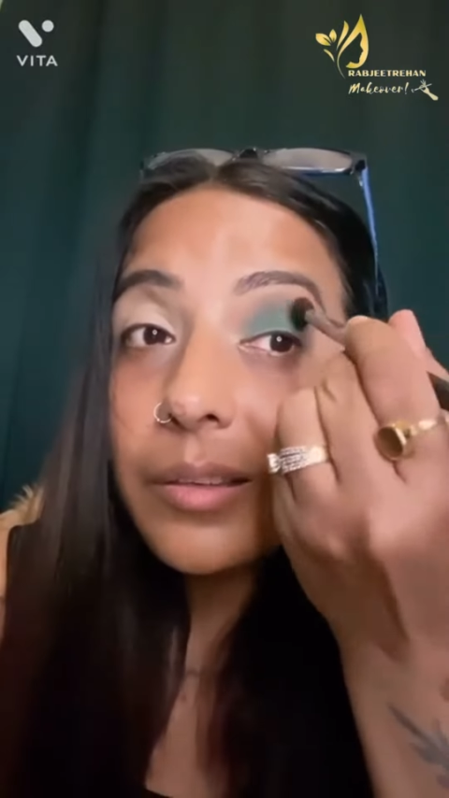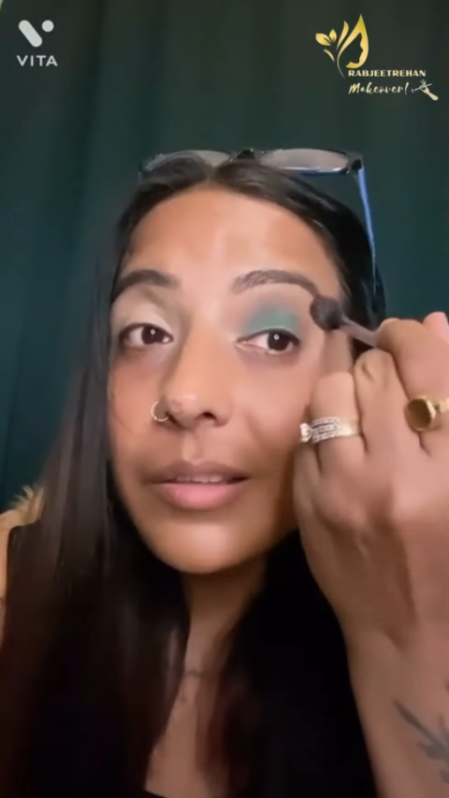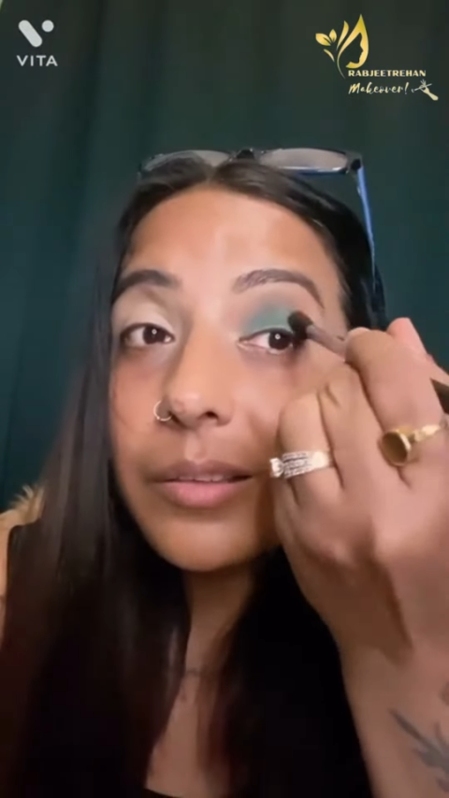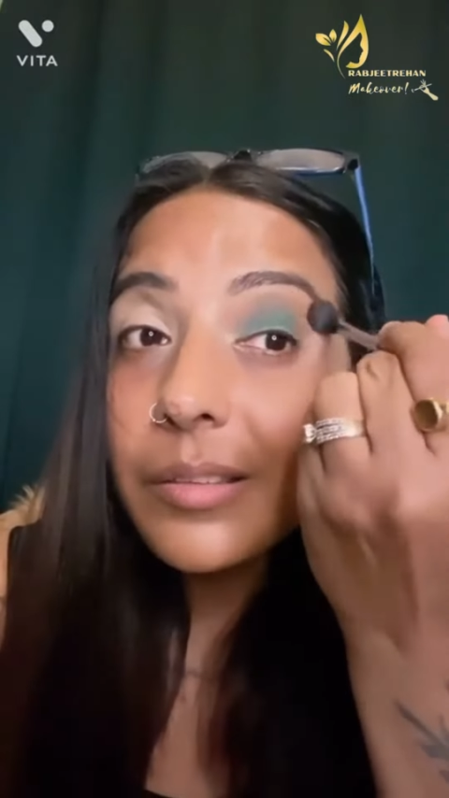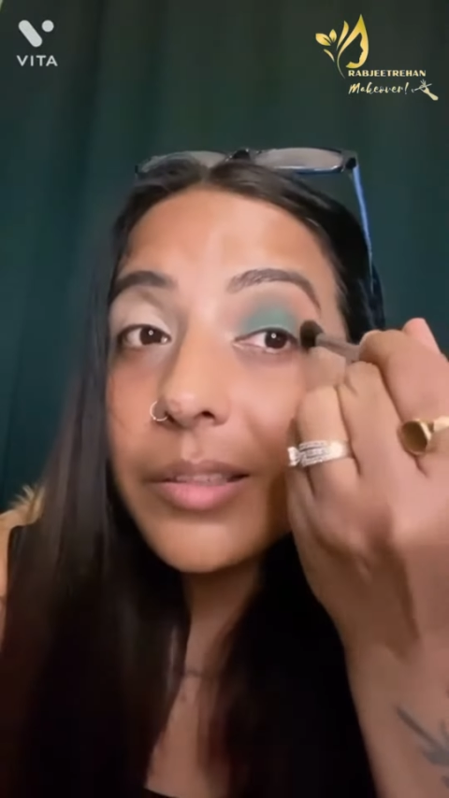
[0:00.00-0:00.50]

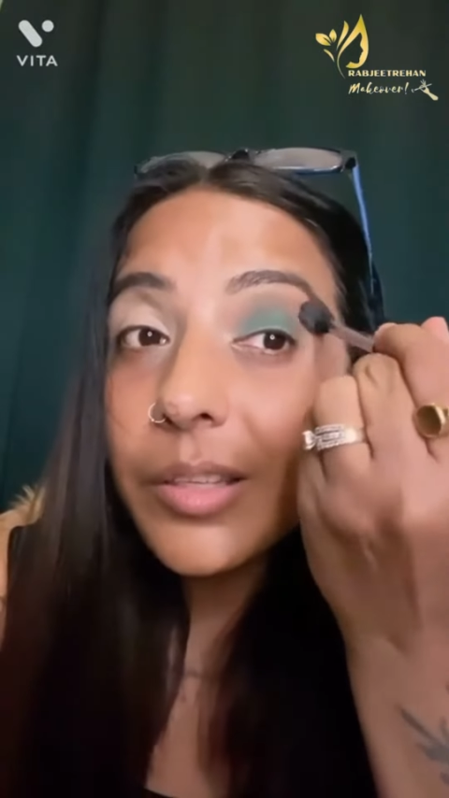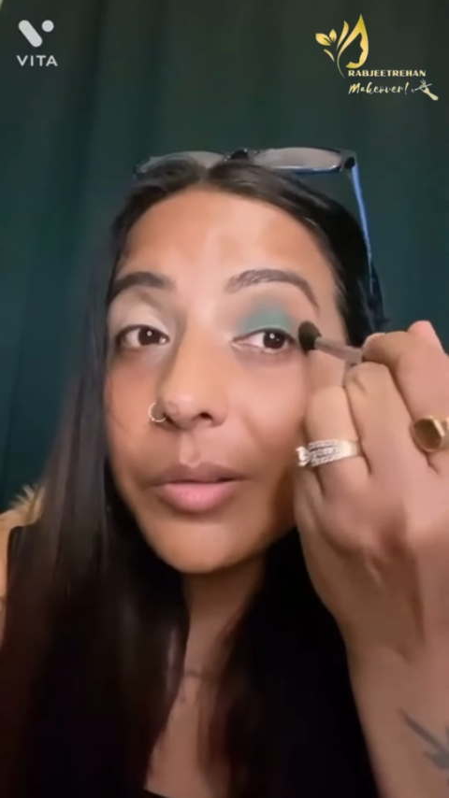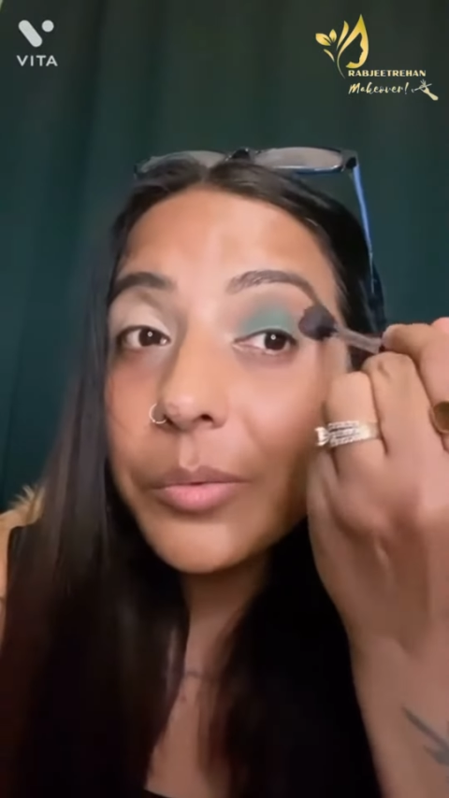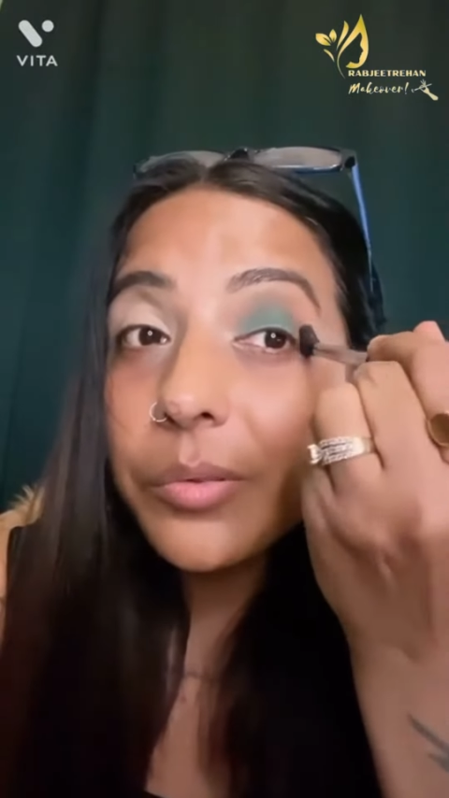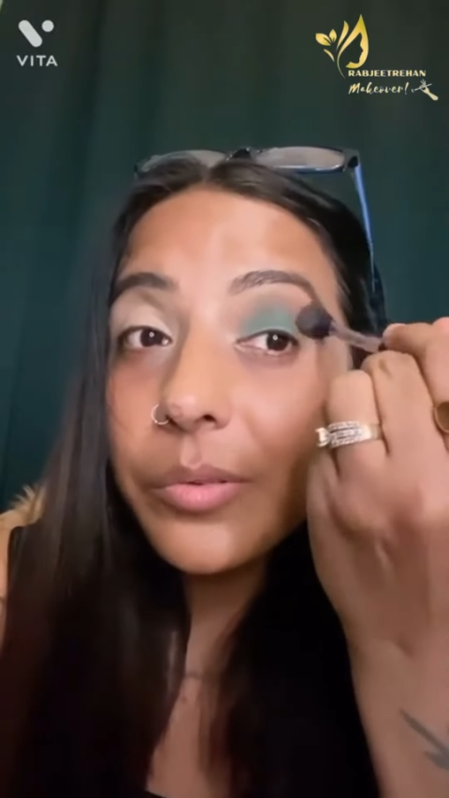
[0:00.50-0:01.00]
take
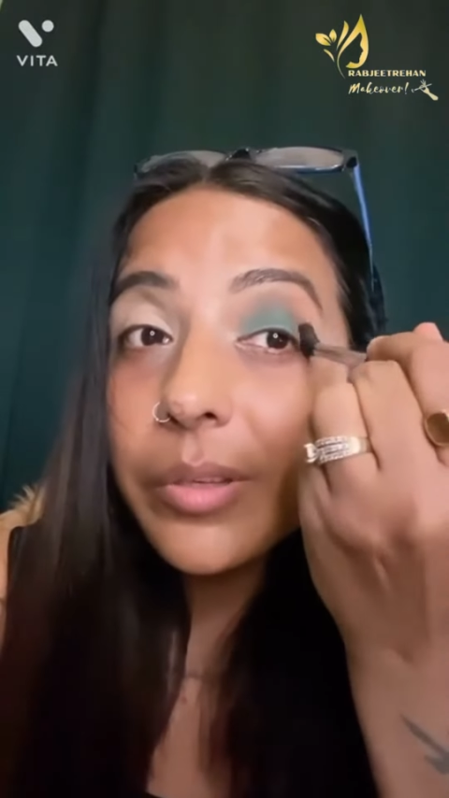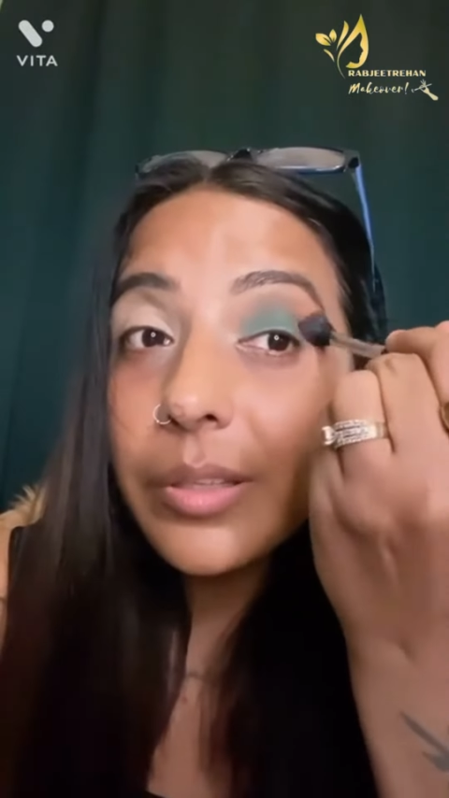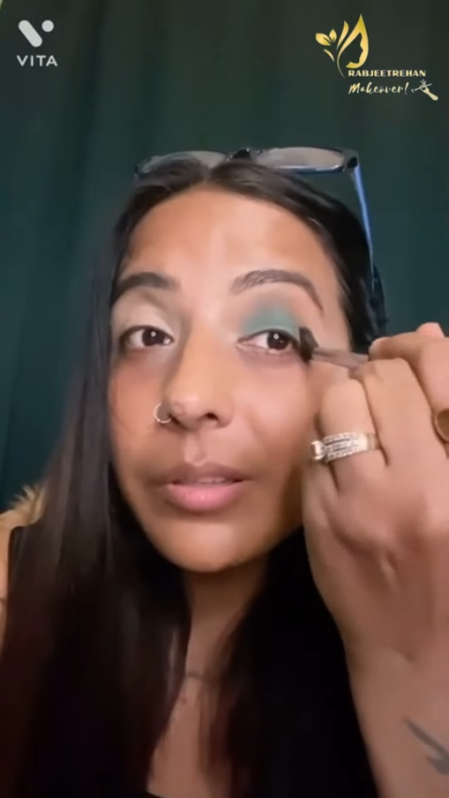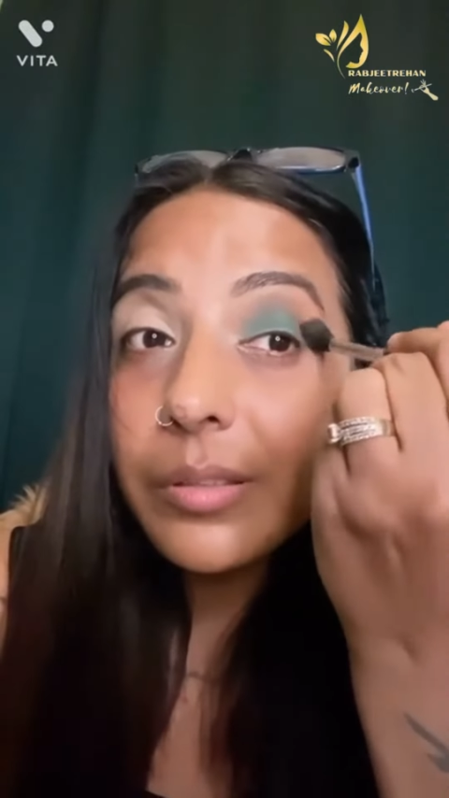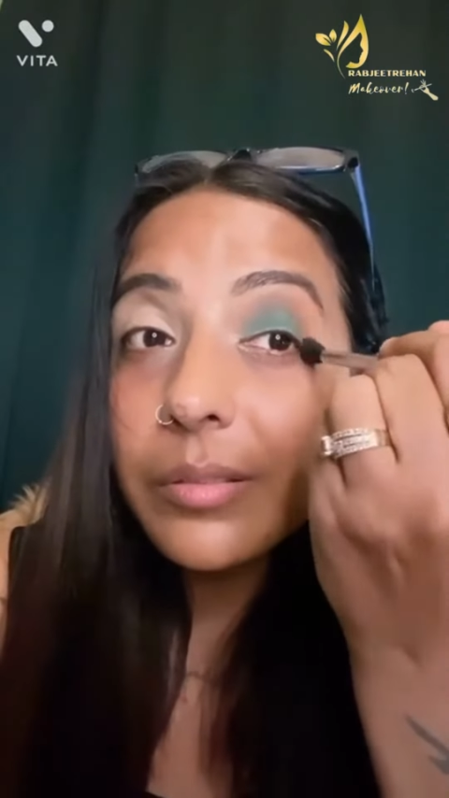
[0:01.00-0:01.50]
light
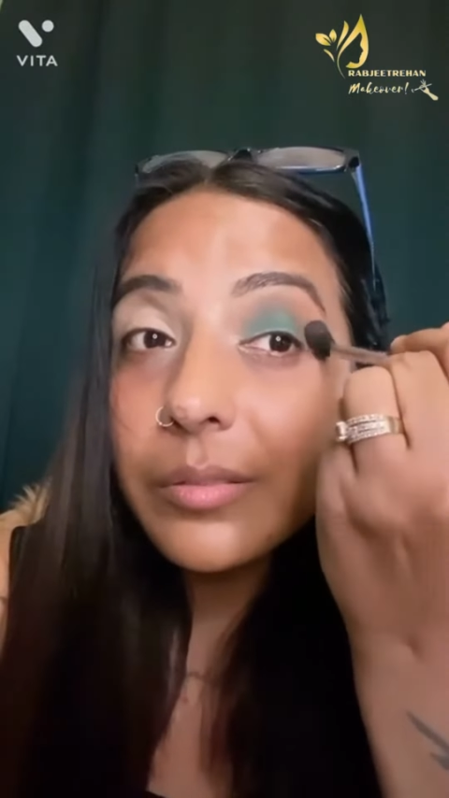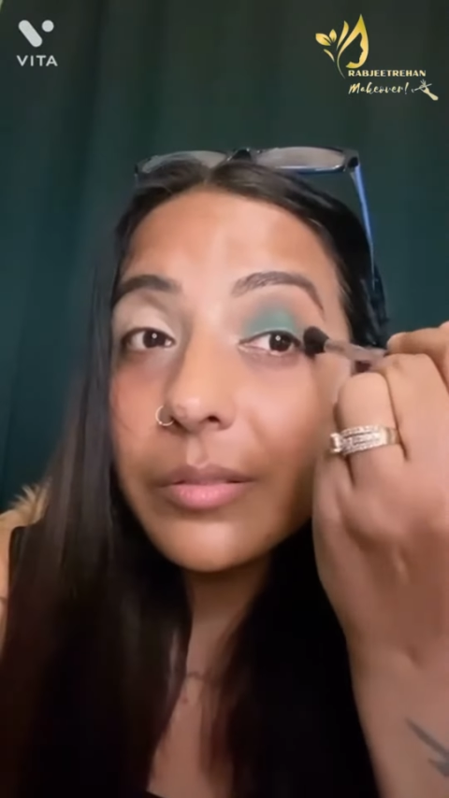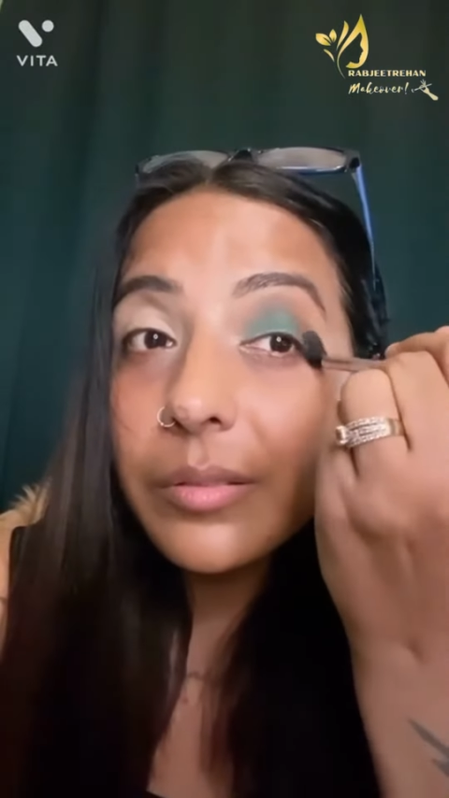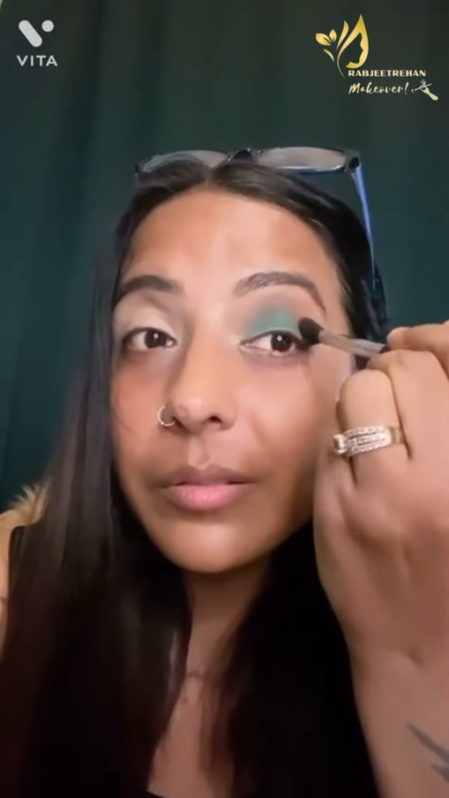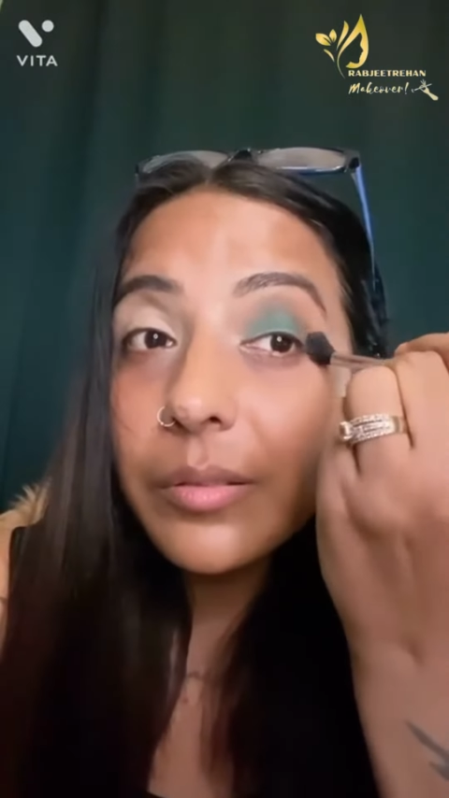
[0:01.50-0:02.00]
brown
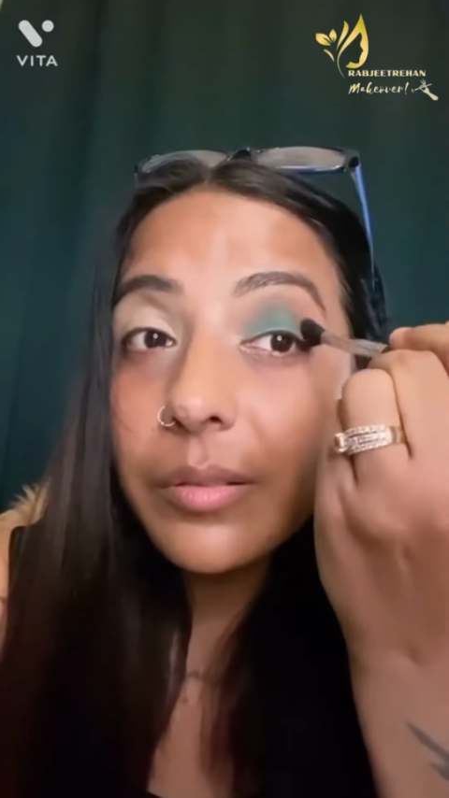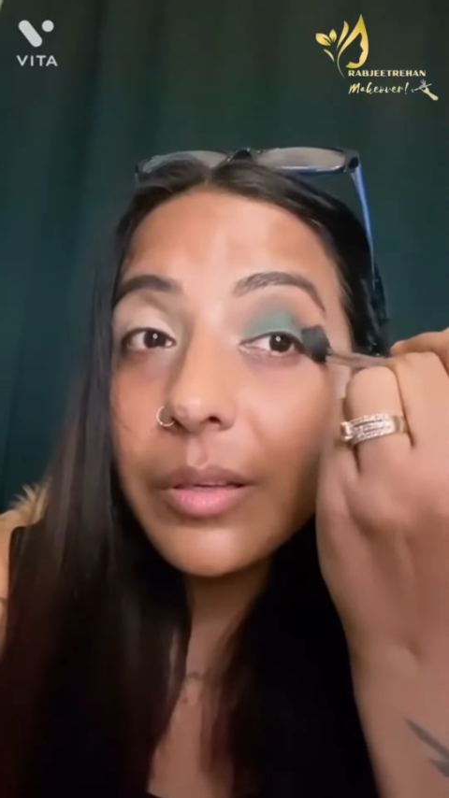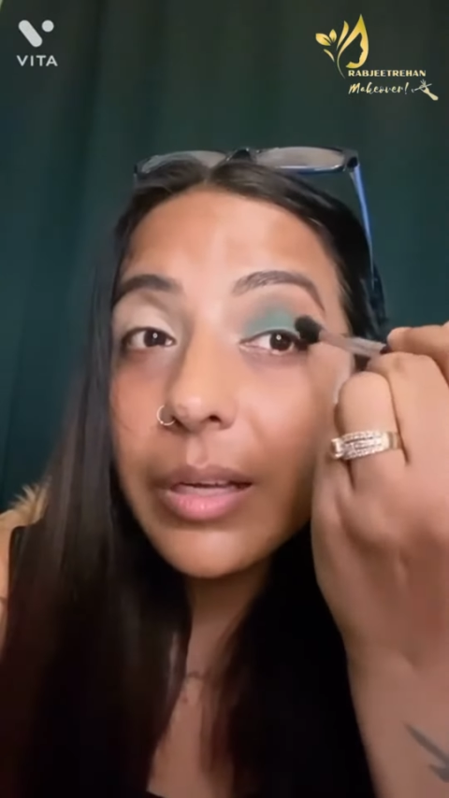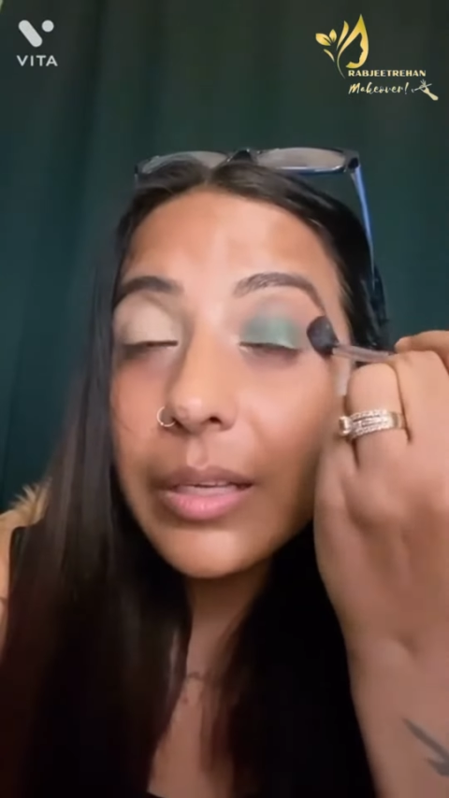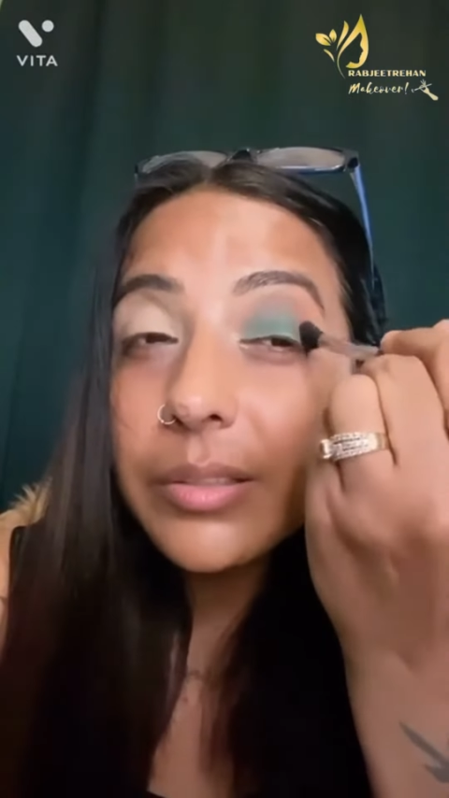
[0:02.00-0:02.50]
transition
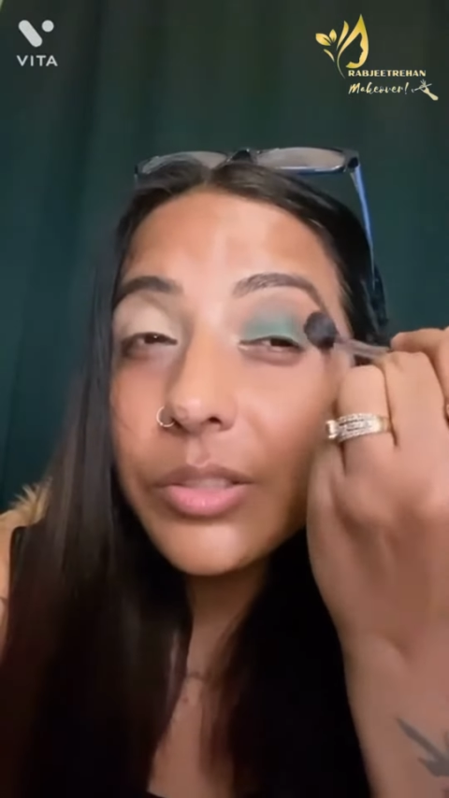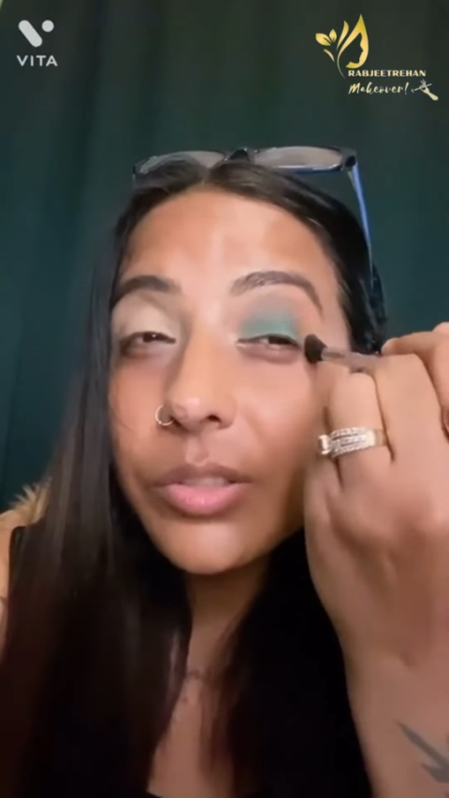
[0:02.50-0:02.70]
shade